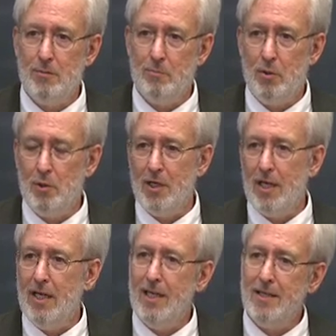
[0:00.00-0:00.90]
and broke a
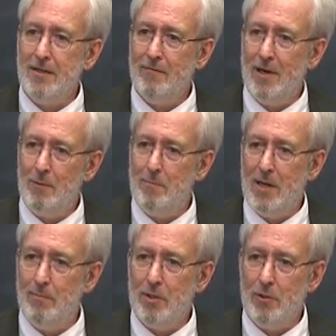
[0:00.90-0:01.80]
leg, if I
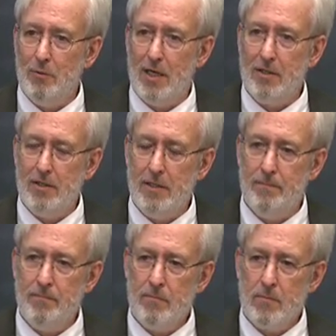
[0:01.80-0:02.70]
remember correctly.
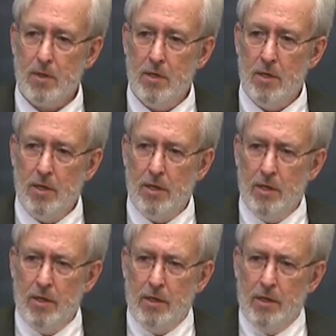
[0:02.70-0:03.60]

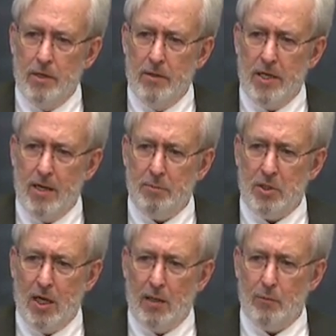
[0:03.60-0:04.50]
The
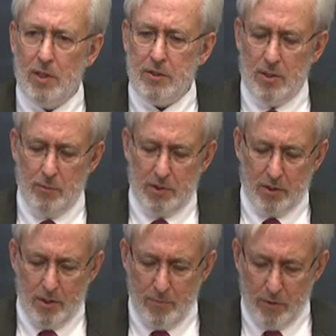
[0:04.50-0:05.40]
upshot was there was a
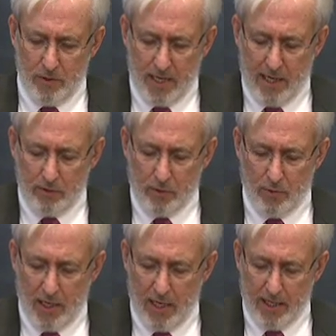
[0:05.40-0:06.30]
communal
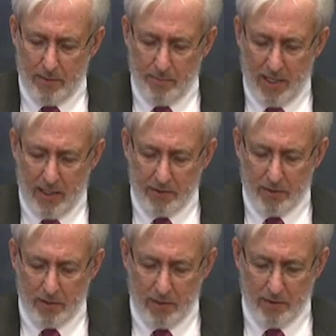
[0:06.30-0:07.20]
outcry
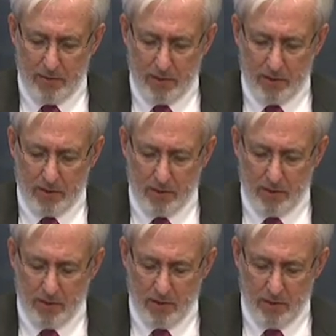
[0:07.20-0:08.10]
about uh, this